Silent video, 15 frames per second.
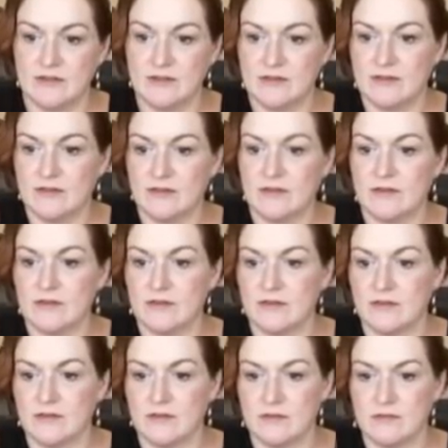
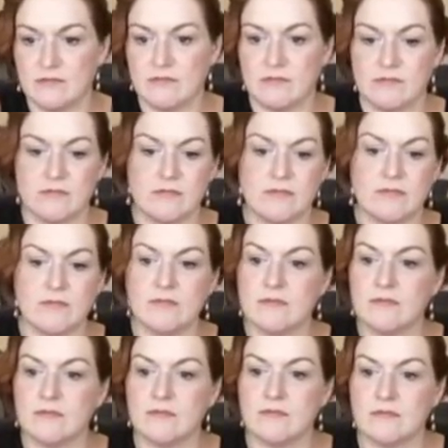
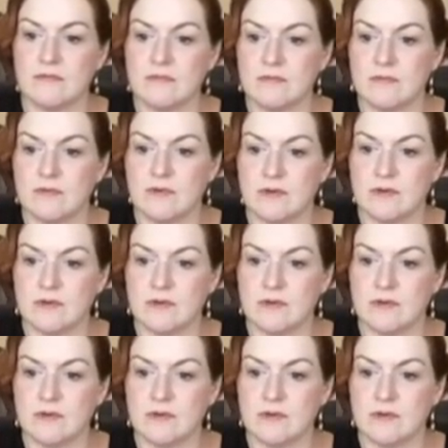Nobody speaks.